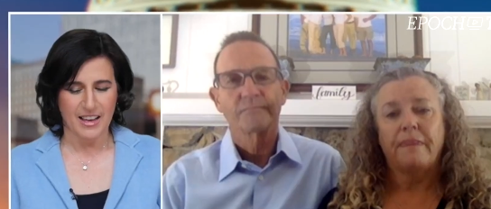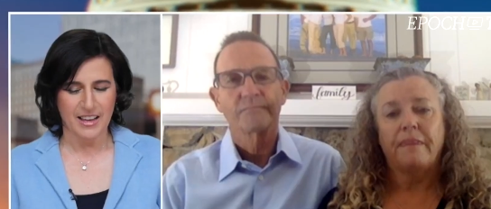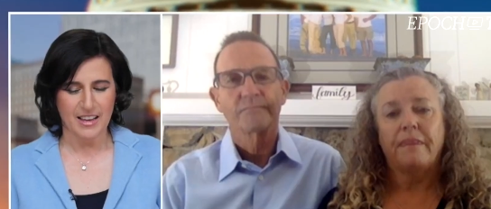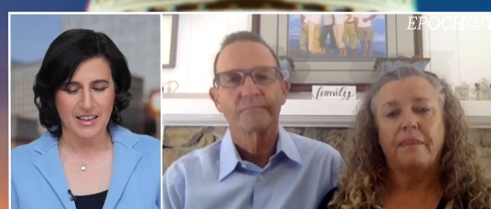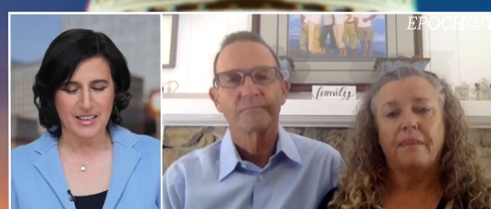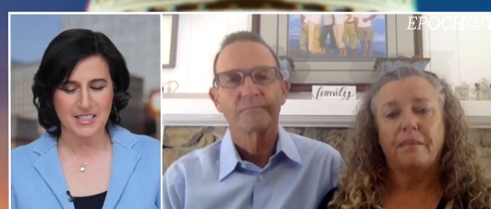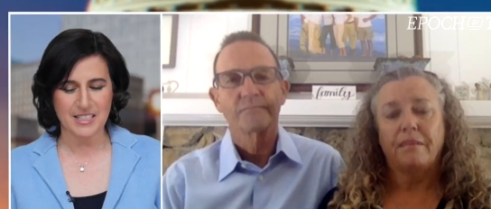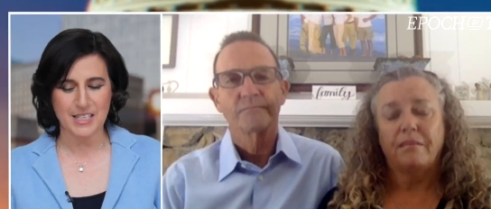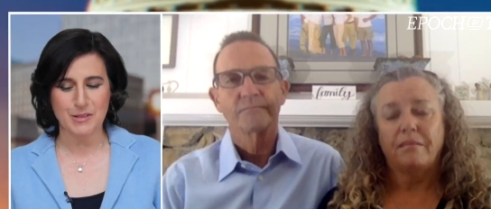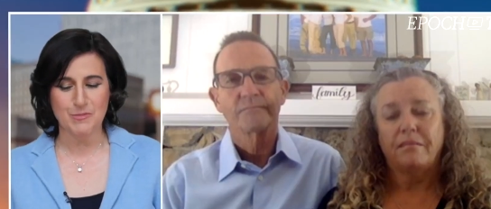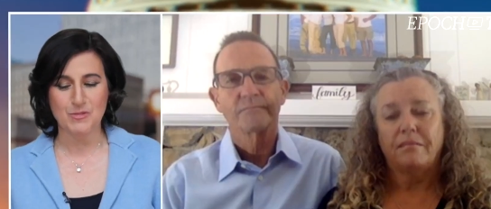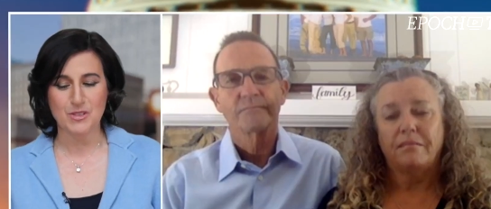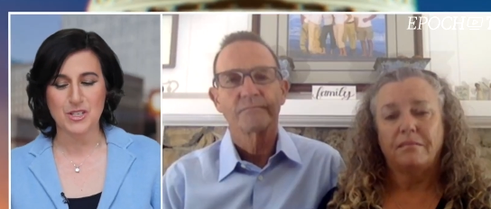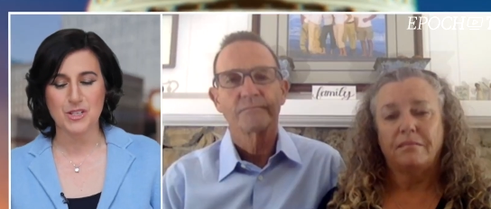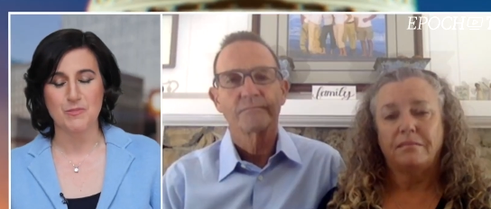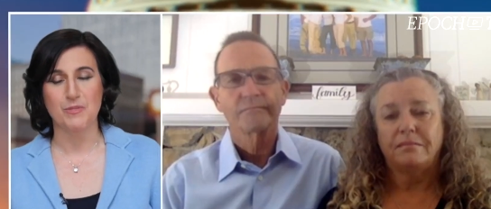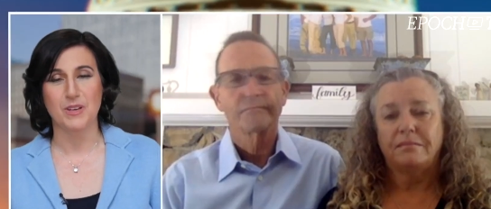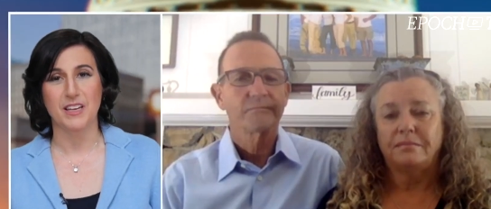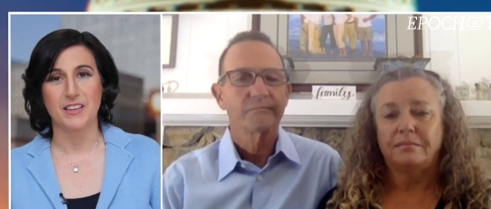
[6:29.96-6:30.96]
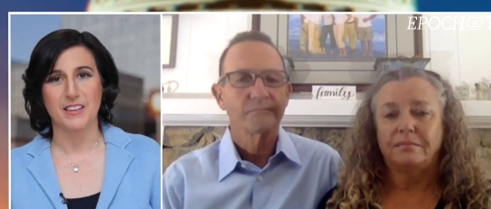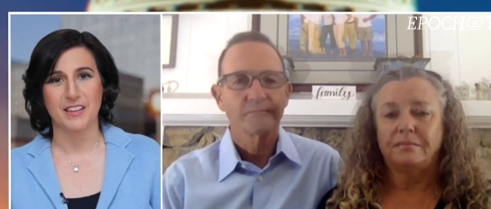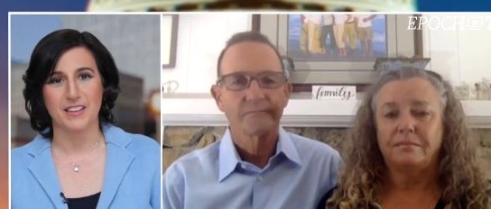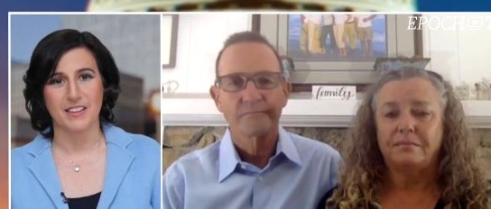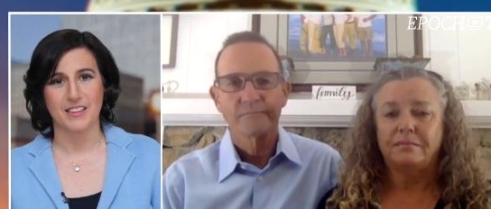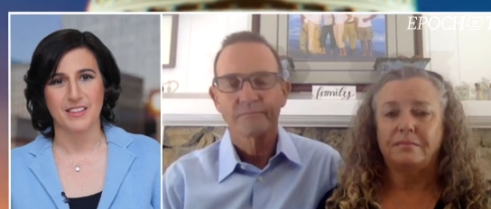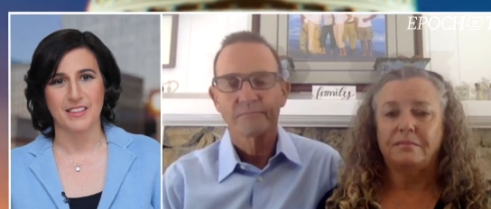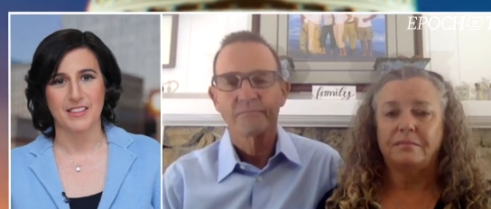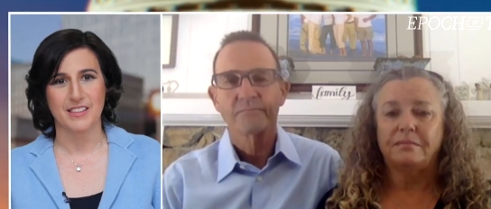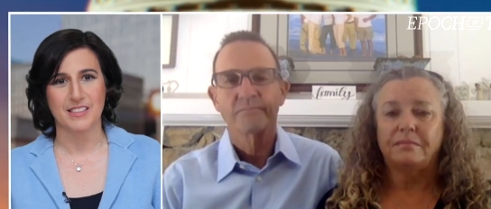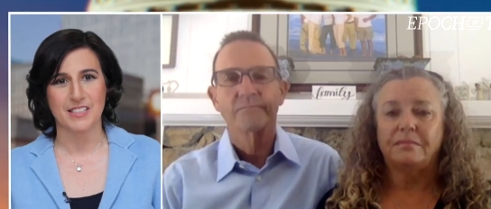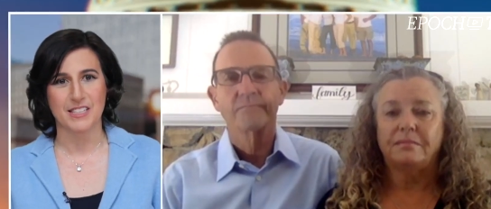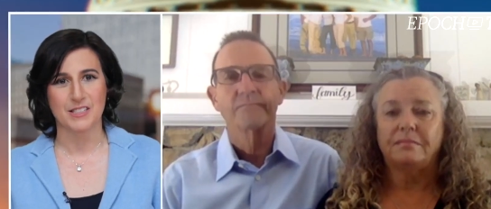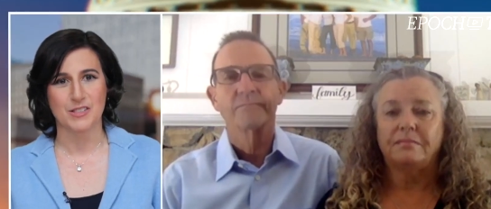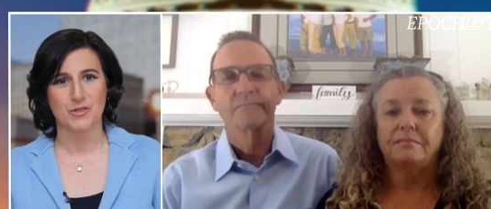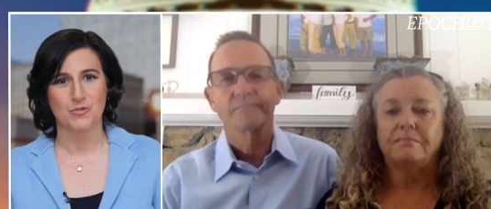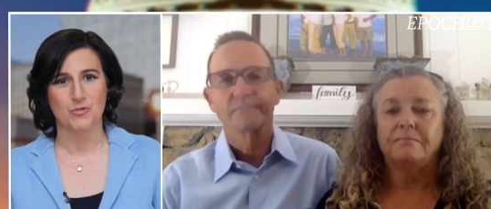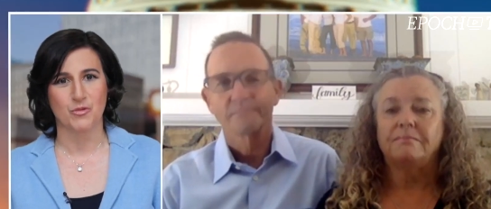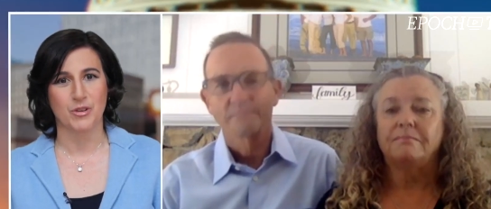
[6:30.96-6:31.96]
Speaker 1: It seems to me that this
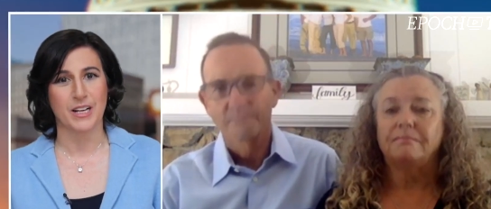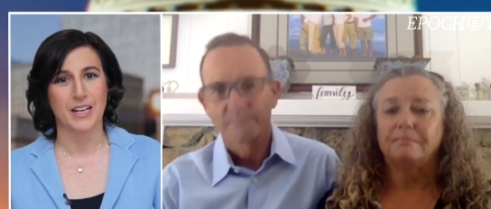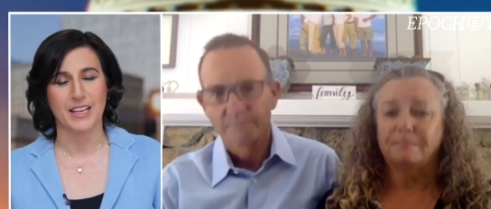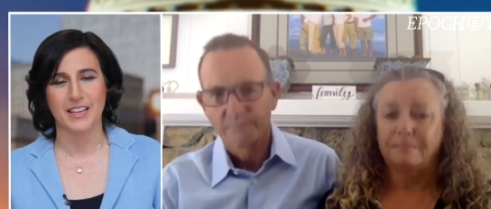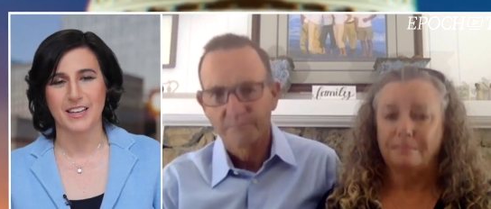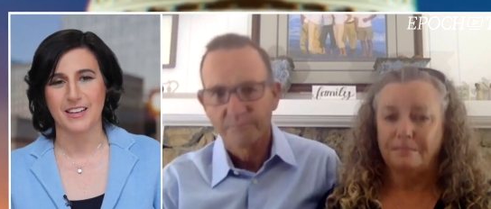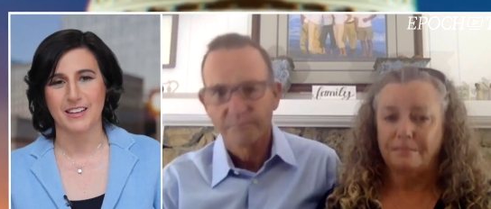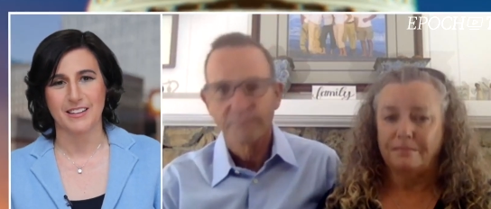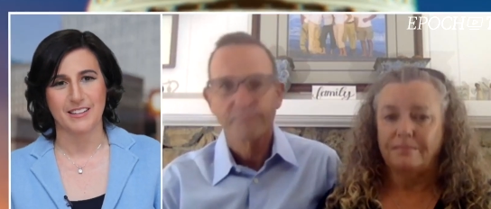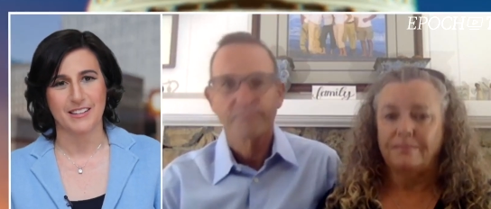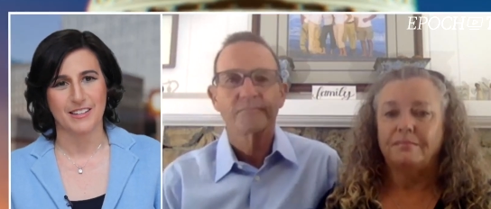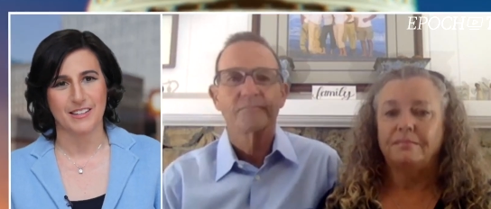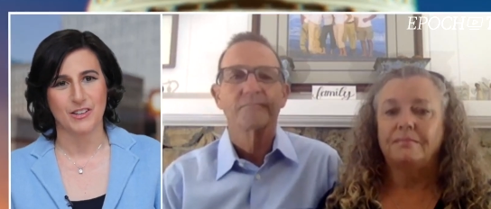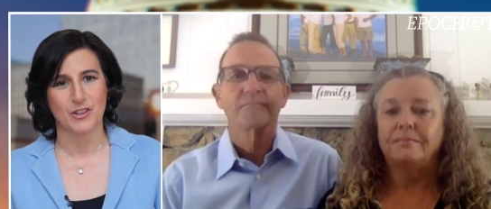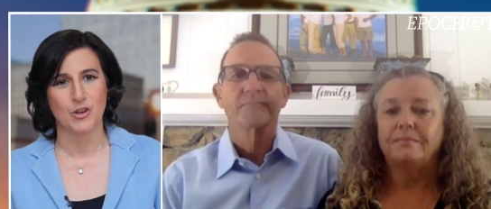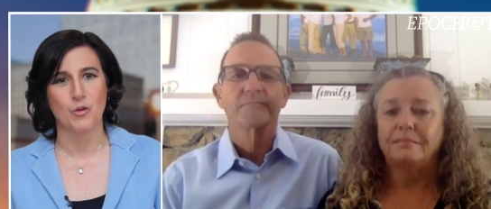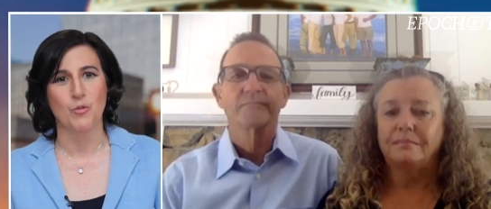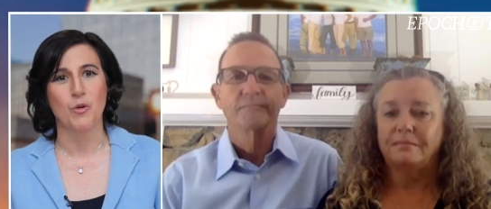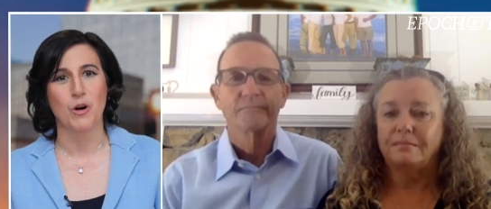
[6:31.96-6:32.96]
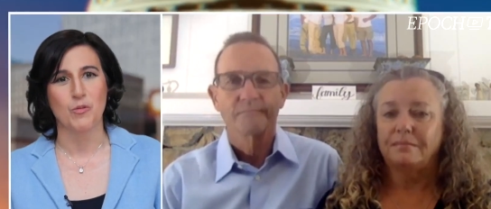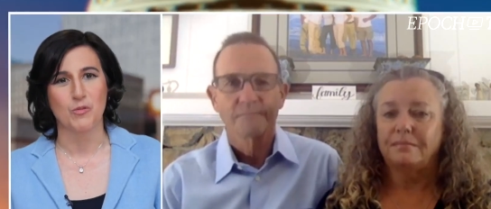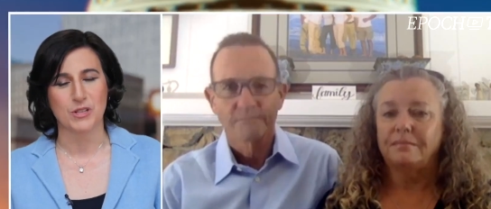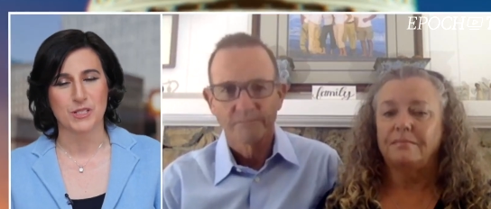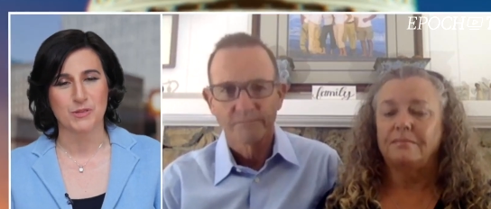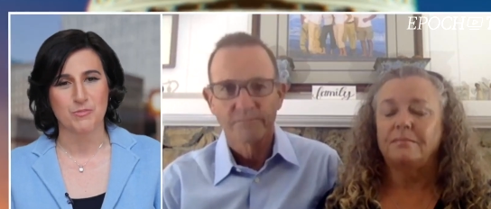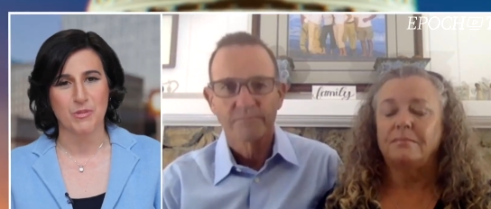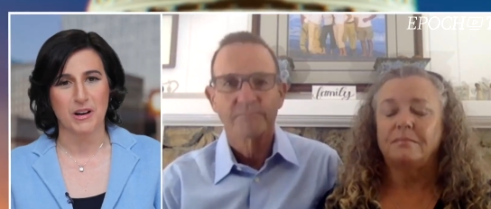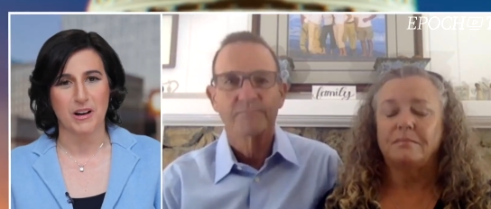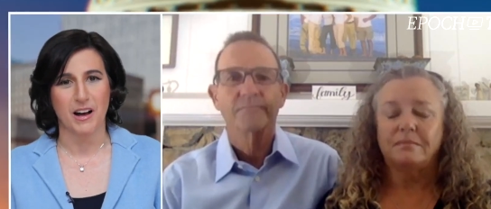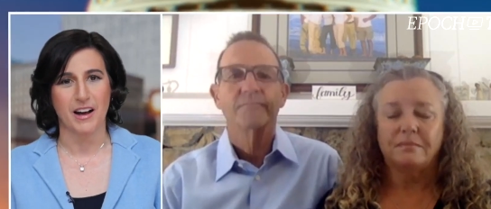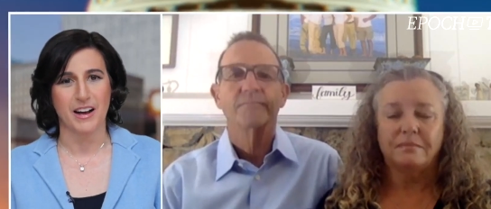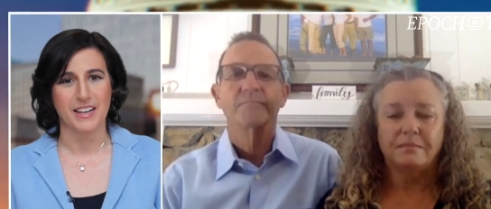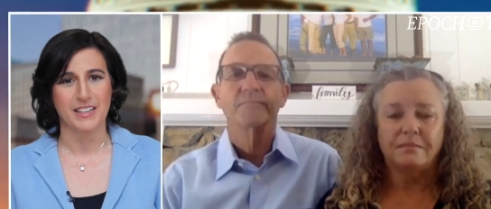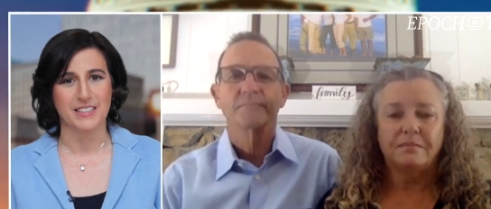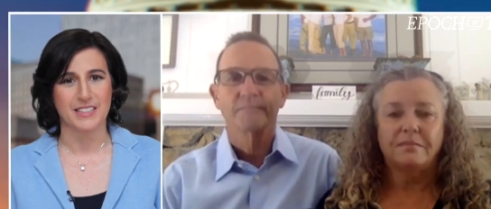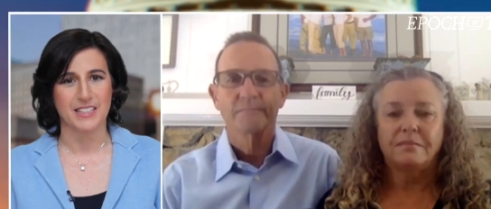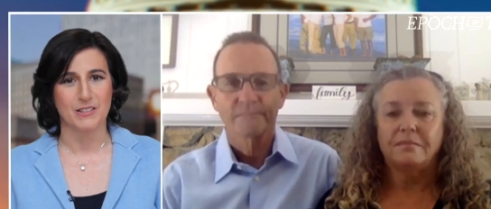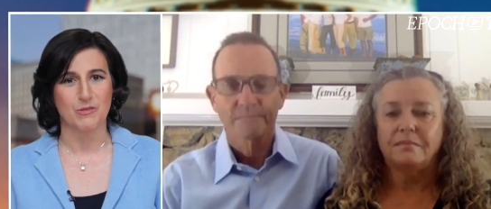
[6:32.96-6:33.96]
is really, you know, what was
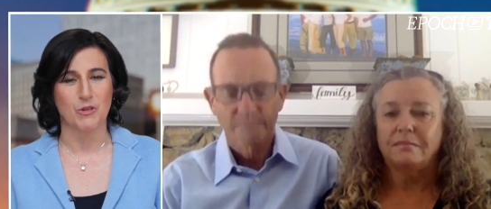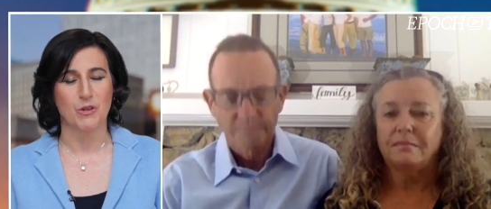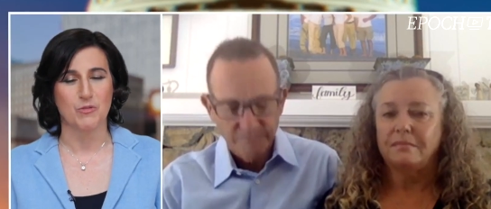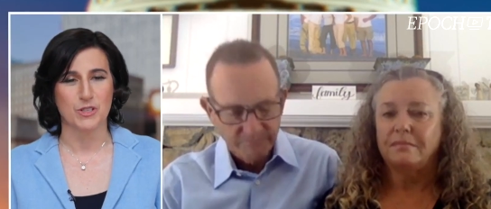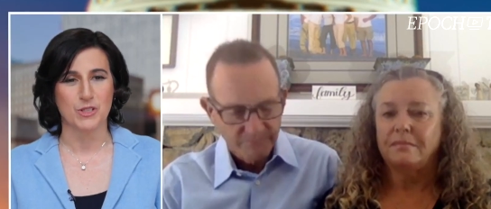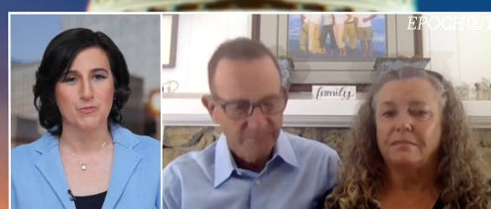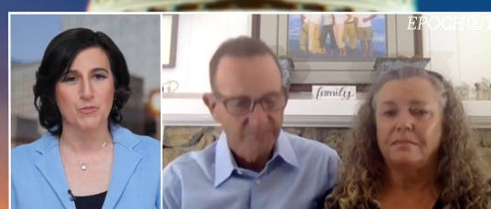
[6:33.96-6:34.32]
behind it, what was